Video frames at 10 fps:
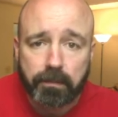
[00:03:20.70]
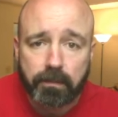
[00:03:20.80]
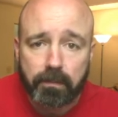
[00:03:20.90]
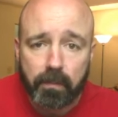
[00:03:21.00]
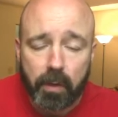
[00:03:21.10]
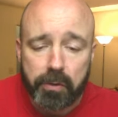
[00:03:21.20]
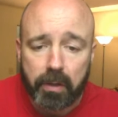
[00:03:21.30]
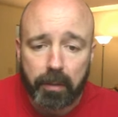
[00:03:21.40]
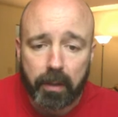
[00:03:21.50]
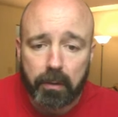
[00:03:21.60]
Those are going
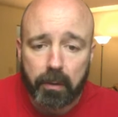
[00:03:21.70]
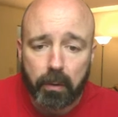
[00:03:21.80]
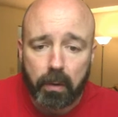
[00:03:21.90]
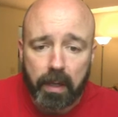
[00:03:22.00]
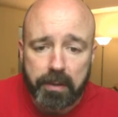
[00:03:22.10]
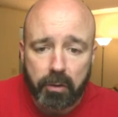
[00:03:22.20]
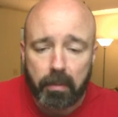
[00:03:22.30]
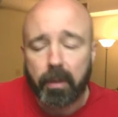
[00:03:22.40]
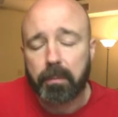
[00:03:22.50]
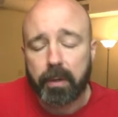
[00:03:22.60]
to be on Google Classroom. I'm
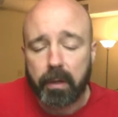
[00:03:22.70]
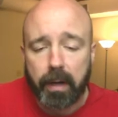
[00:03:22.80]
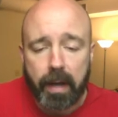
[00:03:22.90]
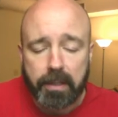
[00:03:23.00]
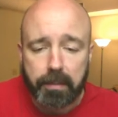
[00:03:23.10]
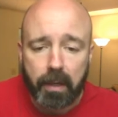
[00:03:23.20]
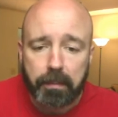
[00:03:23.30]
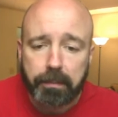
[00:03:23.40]
going to put an announcement up.